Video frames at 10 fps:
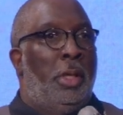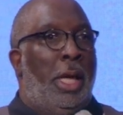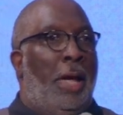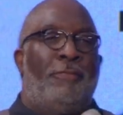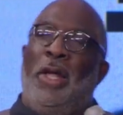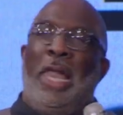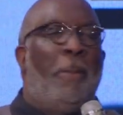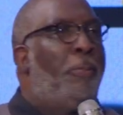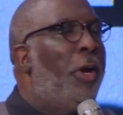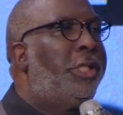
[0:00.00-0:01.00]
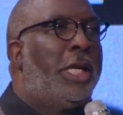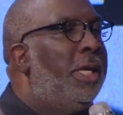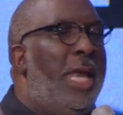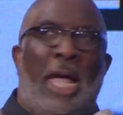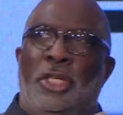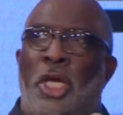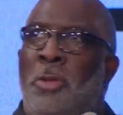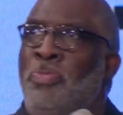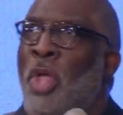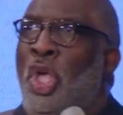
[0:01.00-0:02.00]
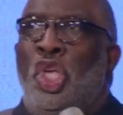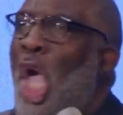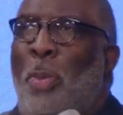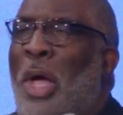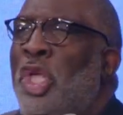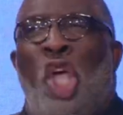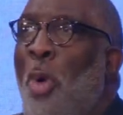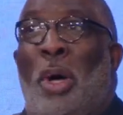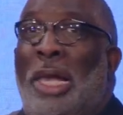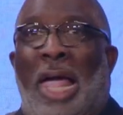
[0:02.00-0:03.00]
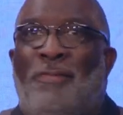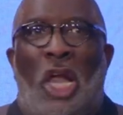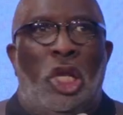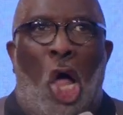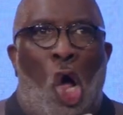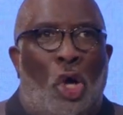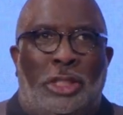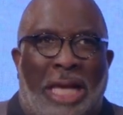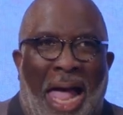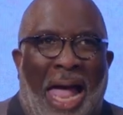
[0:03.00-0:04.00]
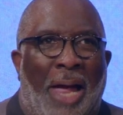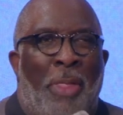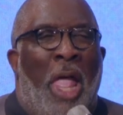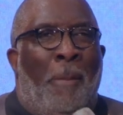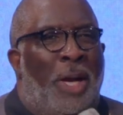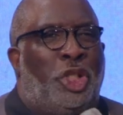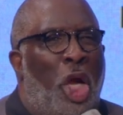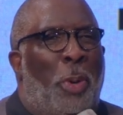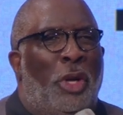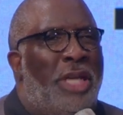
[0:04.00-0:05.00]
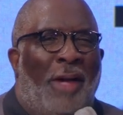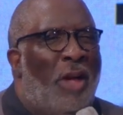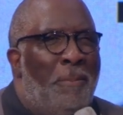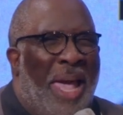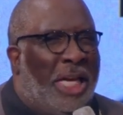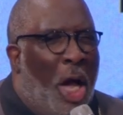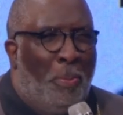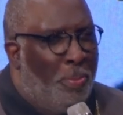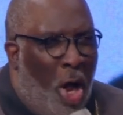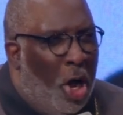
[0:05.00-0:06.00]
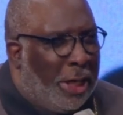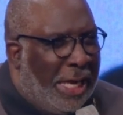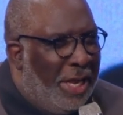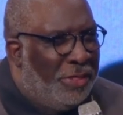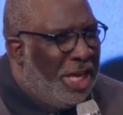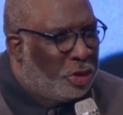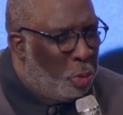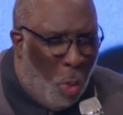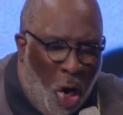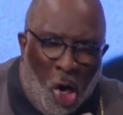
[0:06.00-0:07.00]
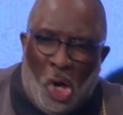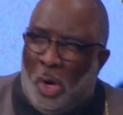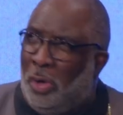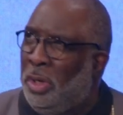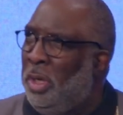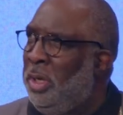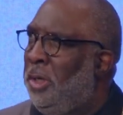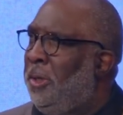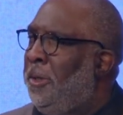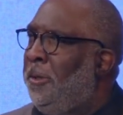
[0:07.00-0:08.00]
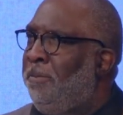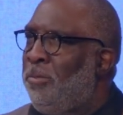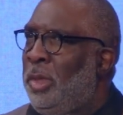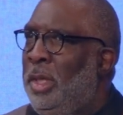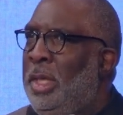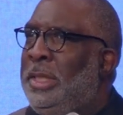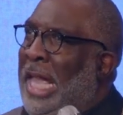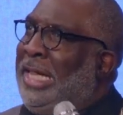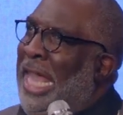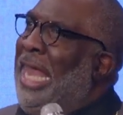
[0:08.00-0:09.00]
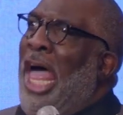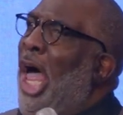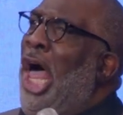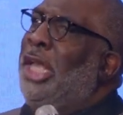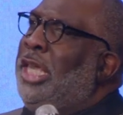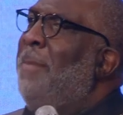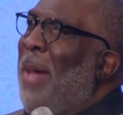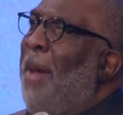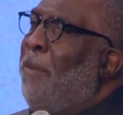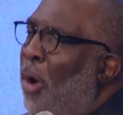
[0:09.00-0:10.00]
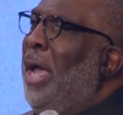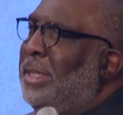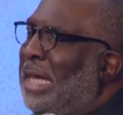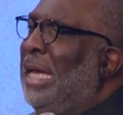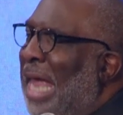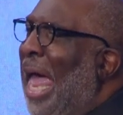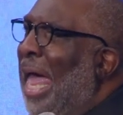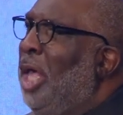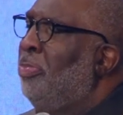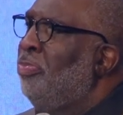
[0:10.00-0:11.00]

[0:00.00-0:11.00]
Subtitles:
I feel like preaching this. You will live a long time, but you will never make a mark in this world. Can I argue my point today?